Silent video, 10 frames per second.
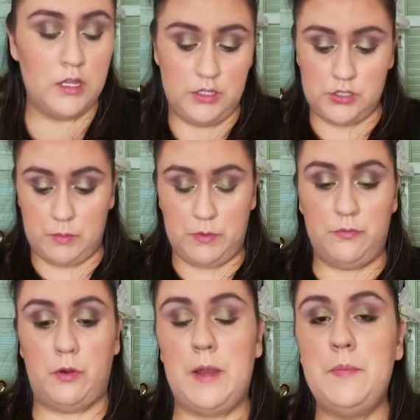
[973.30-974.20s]
So
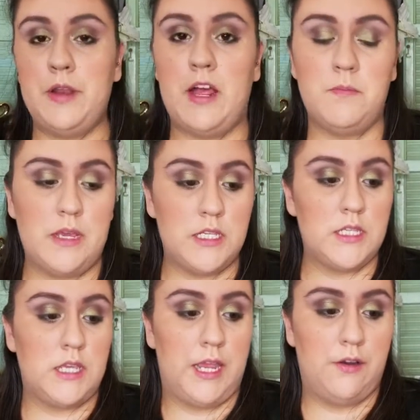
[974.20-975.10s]
before I put on
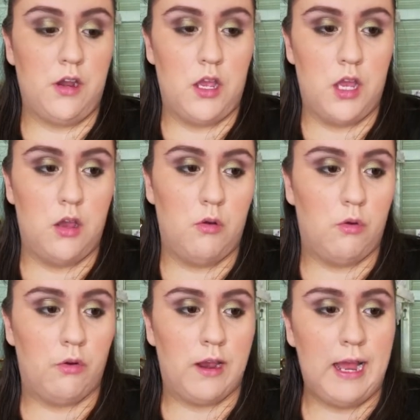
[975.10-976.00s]
mascara
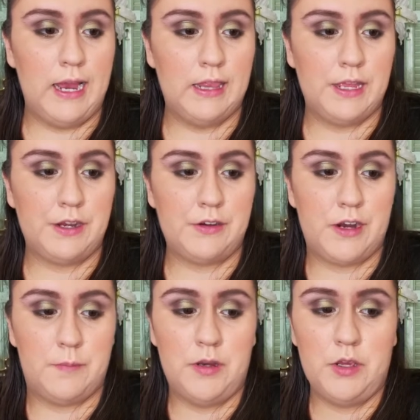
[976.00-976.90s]
or eyeliner,
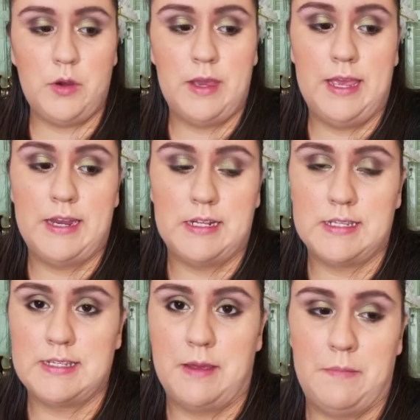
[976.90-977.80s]
I'm going to go ahead and
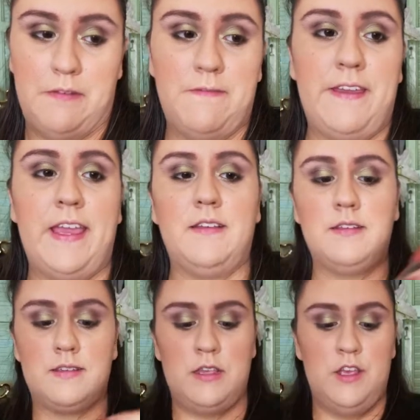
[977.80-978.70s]
set my
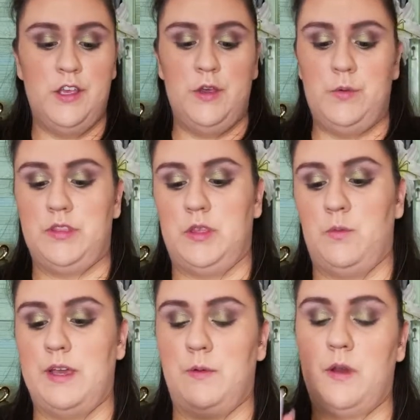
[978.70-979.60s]
face with the
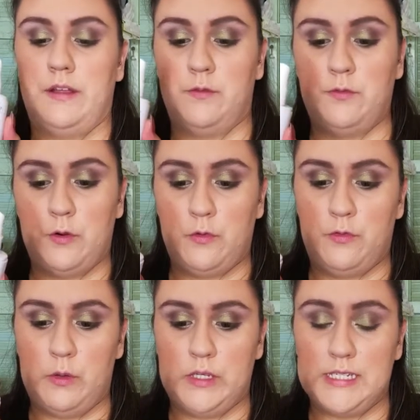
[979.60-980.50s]
Wet n Wild
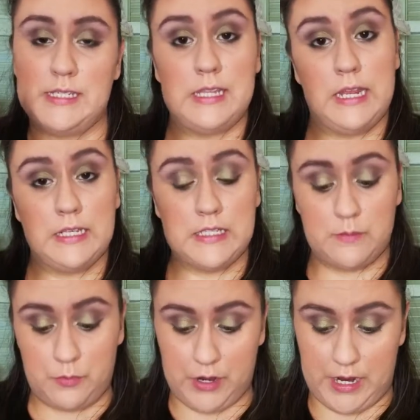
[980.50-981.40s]
PhotoFocus setting
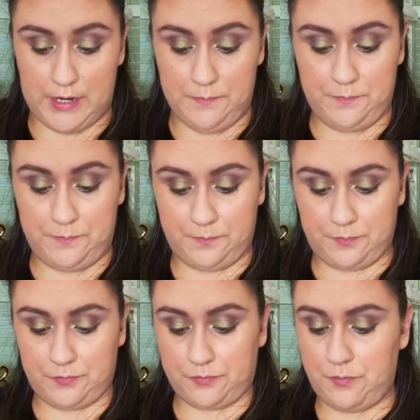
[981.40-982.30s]
spray.
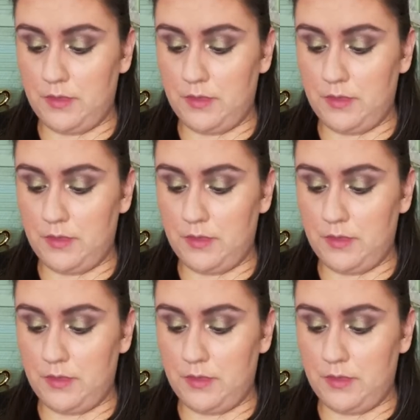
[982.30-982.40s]
I